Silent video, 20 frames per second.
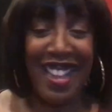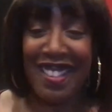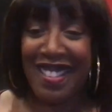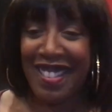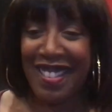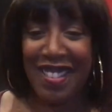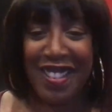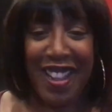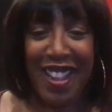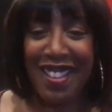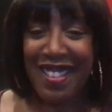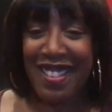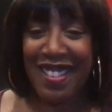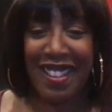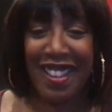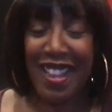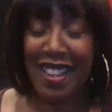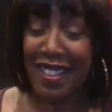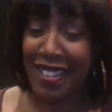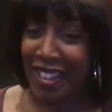it's just
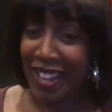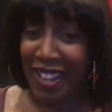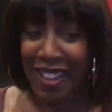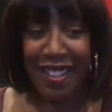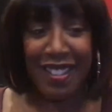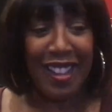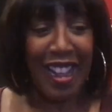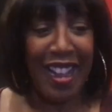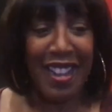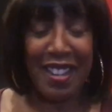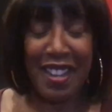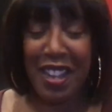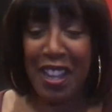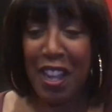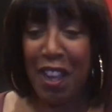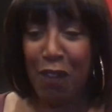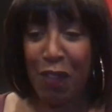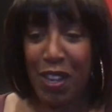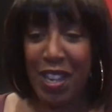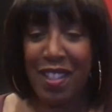it's his
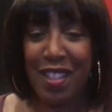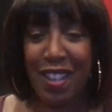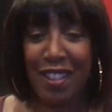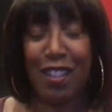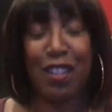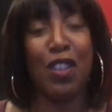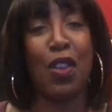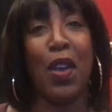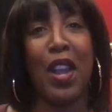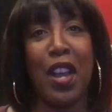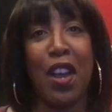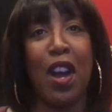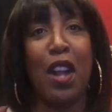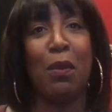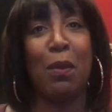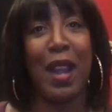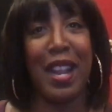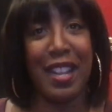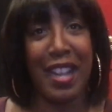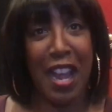idea of what he thinks is going on
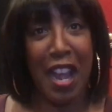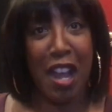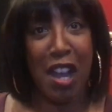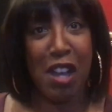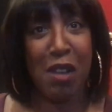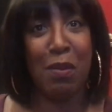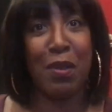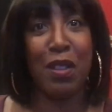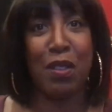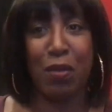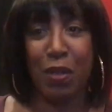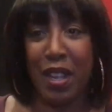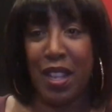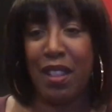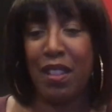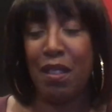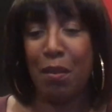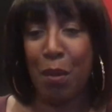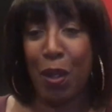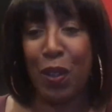right now
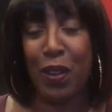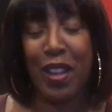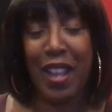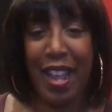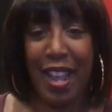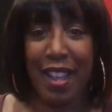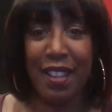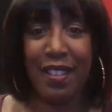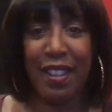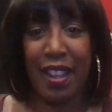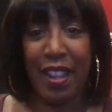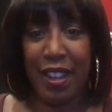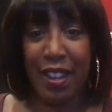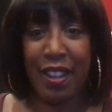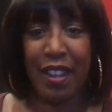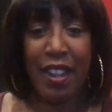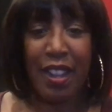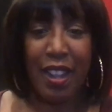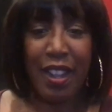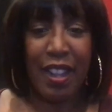between the Mueller case and
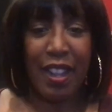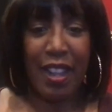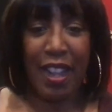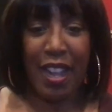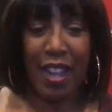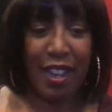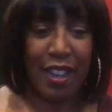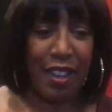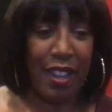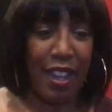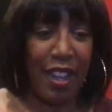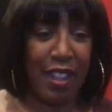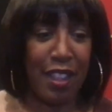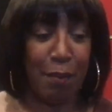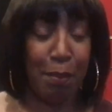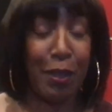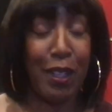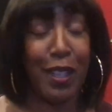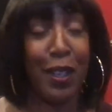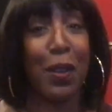and uh, the
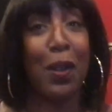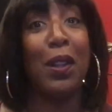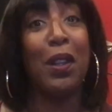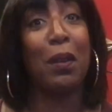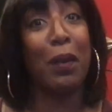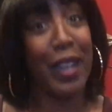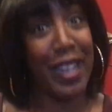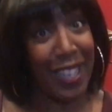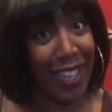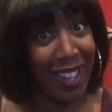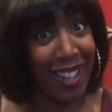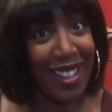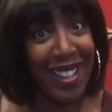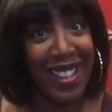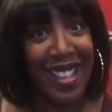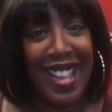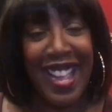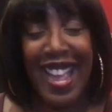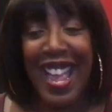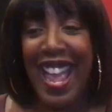political arena,
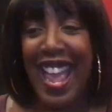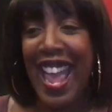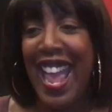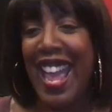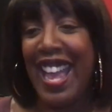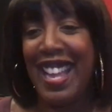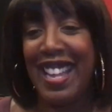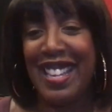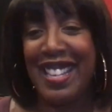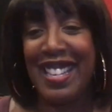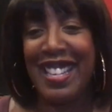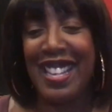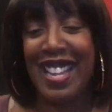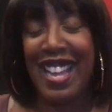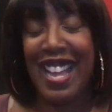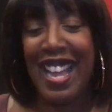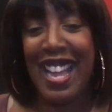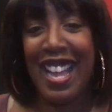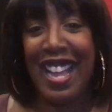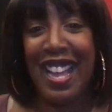and
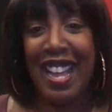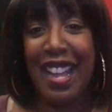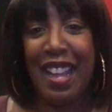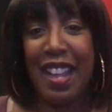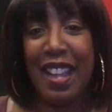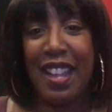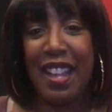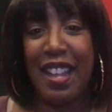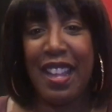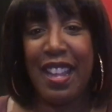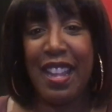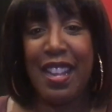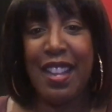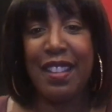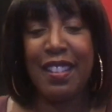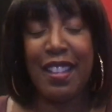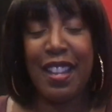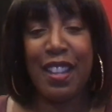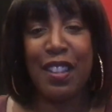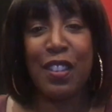uh, it
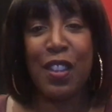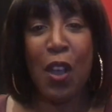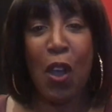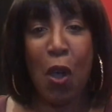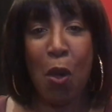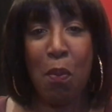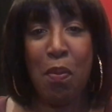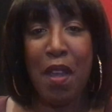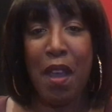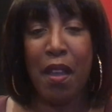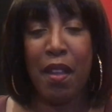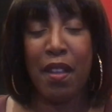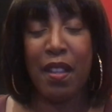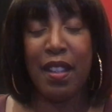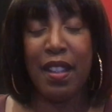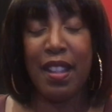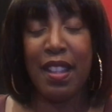is his hope that,